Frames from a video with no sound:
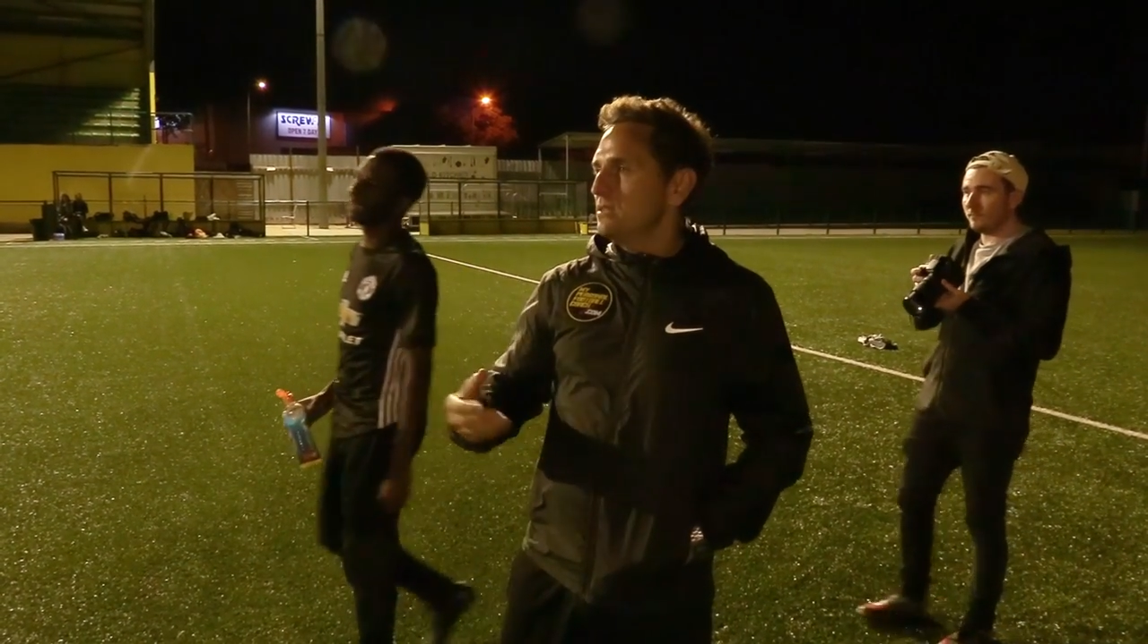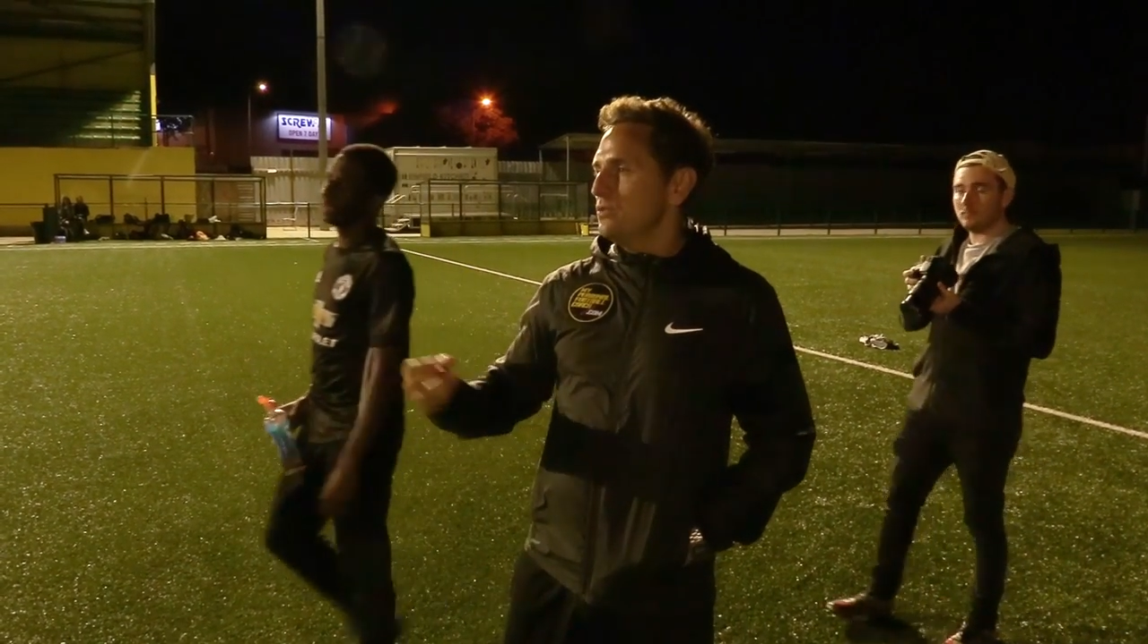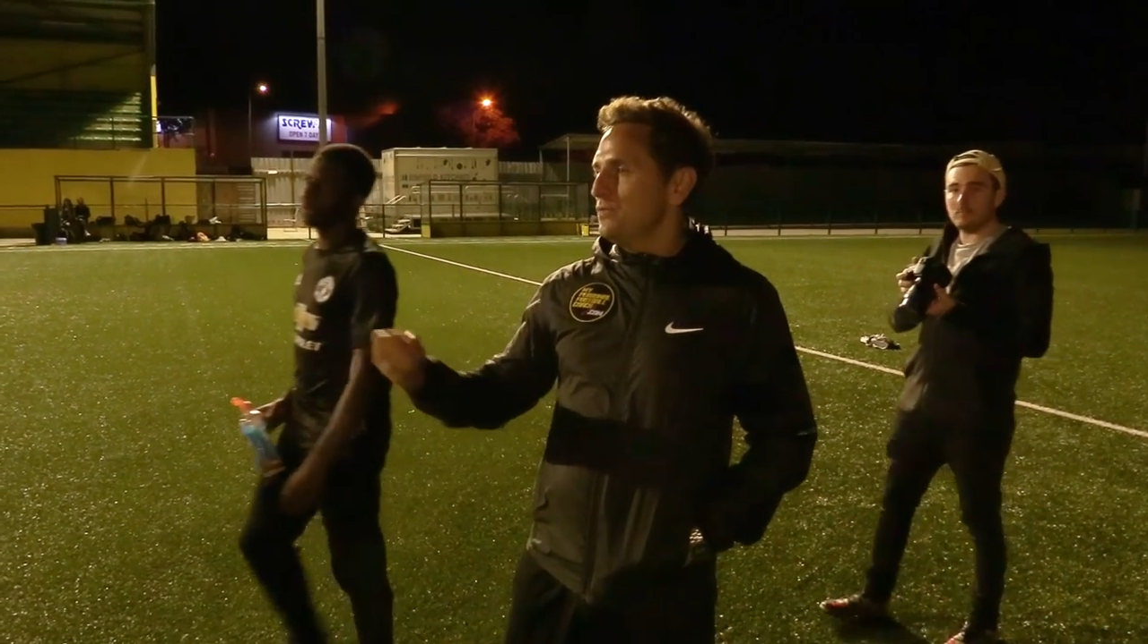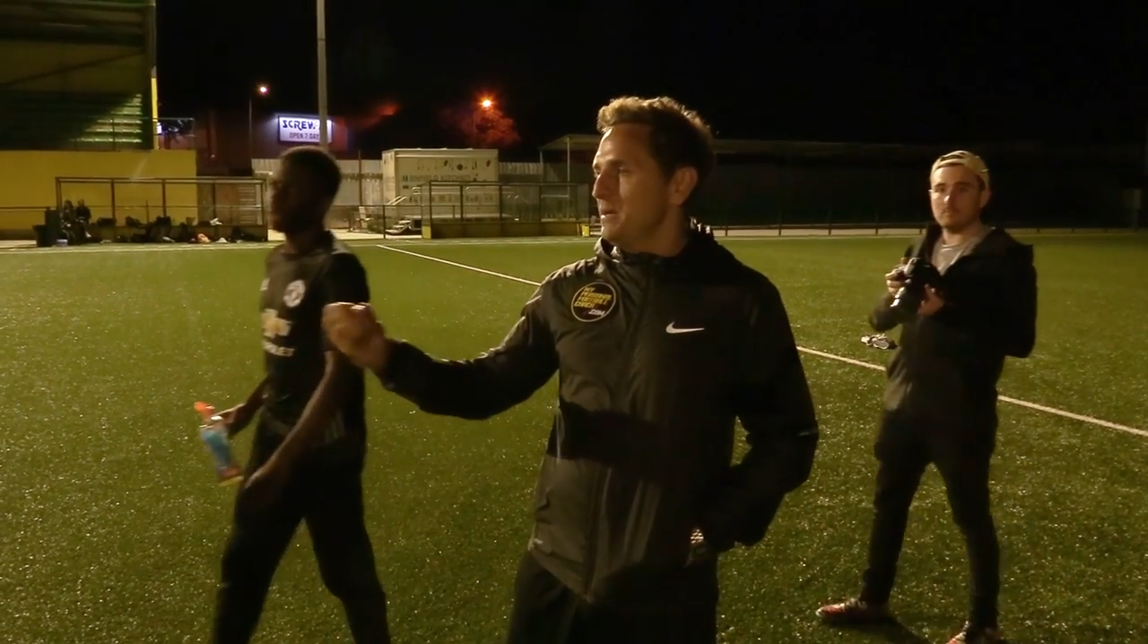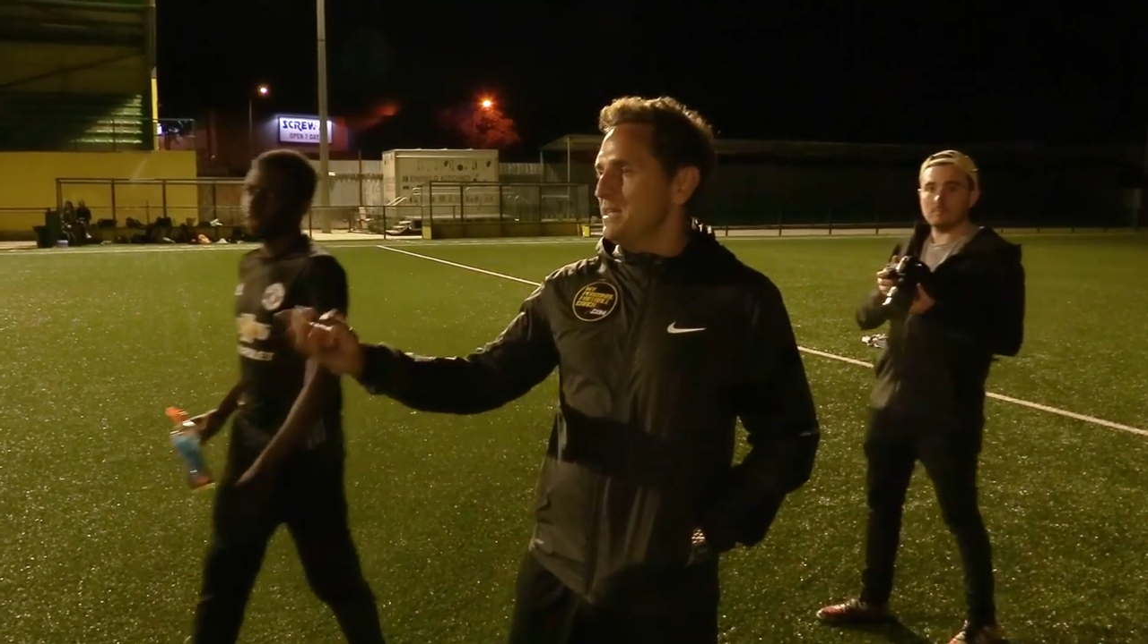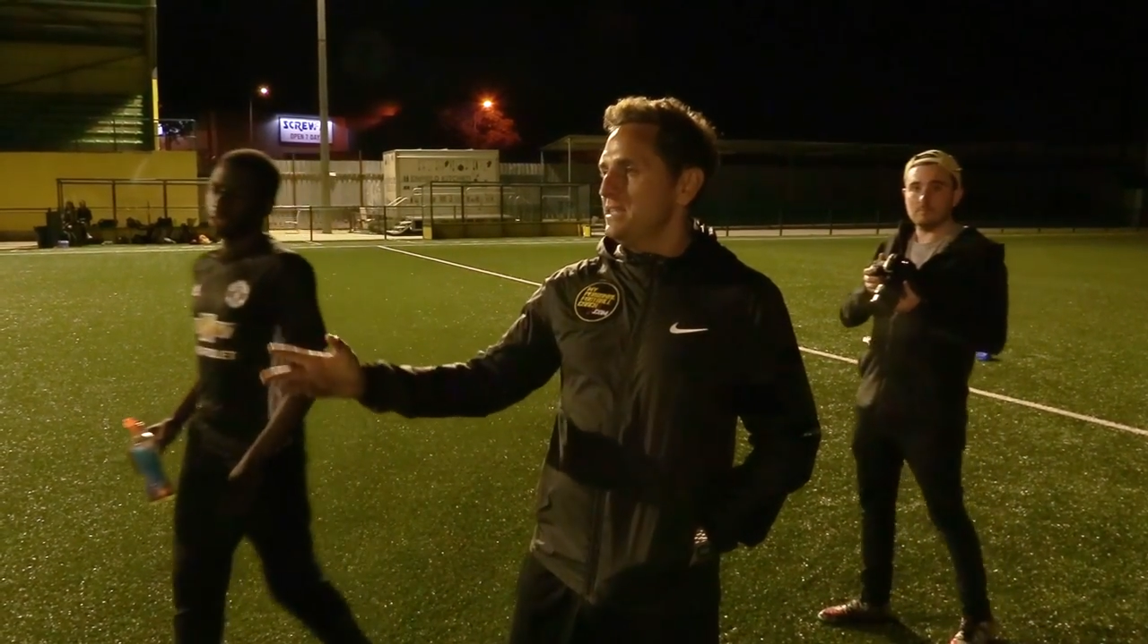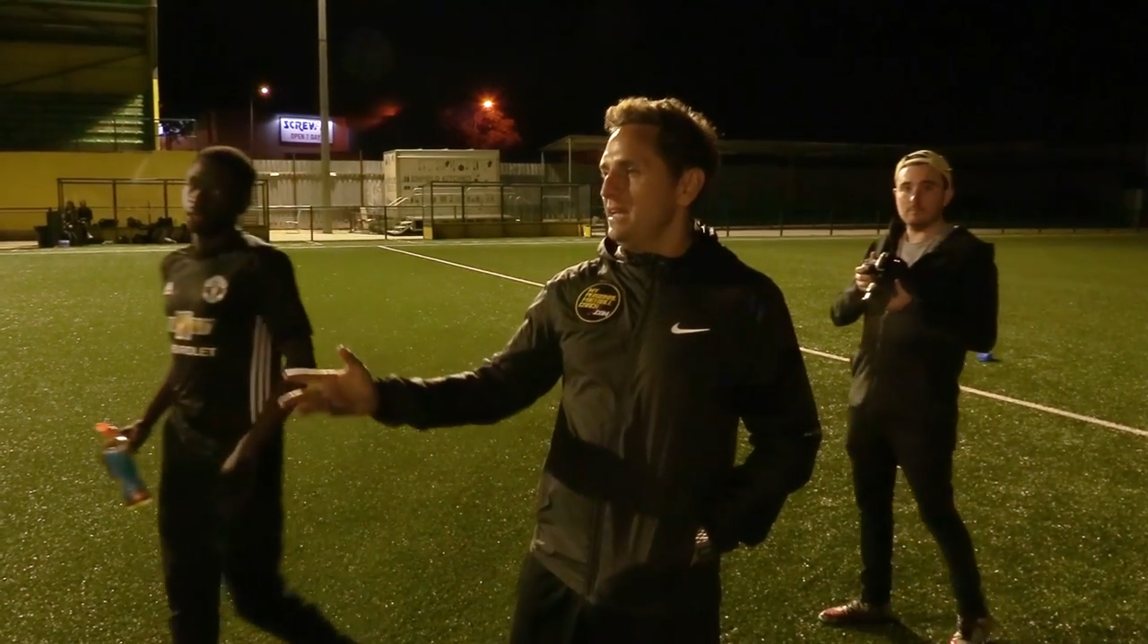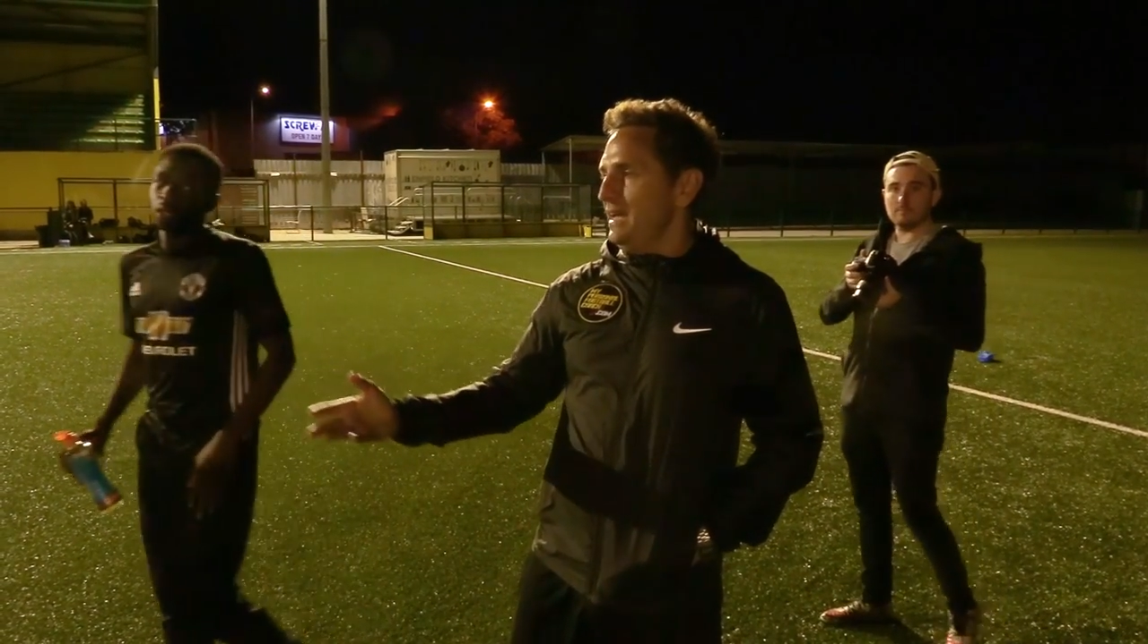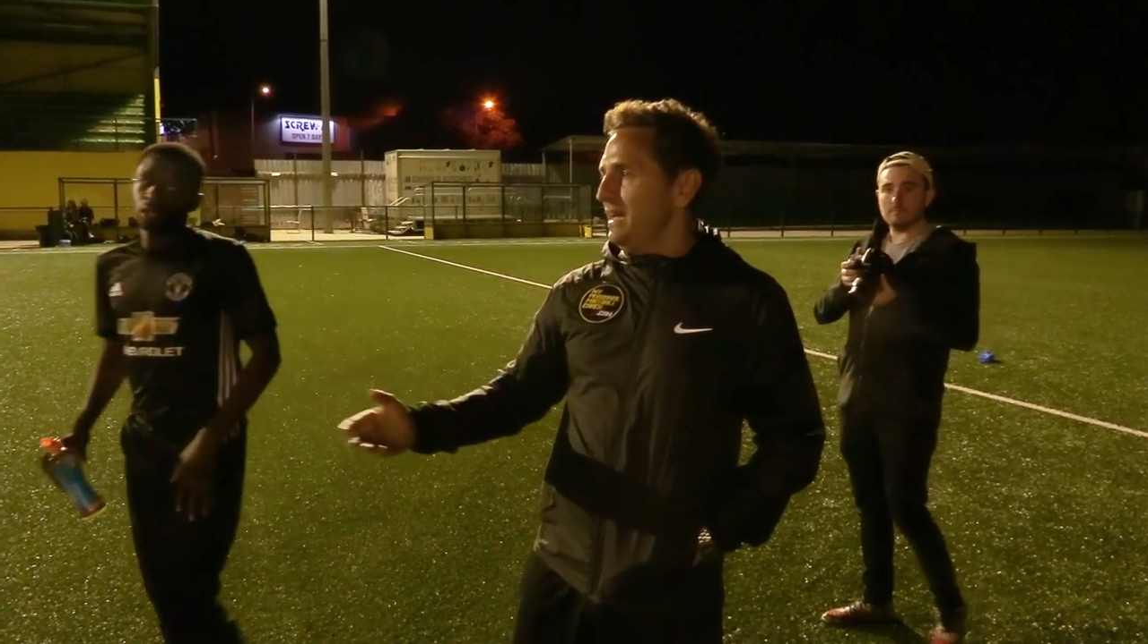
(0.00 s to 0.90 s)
it's good for me to see it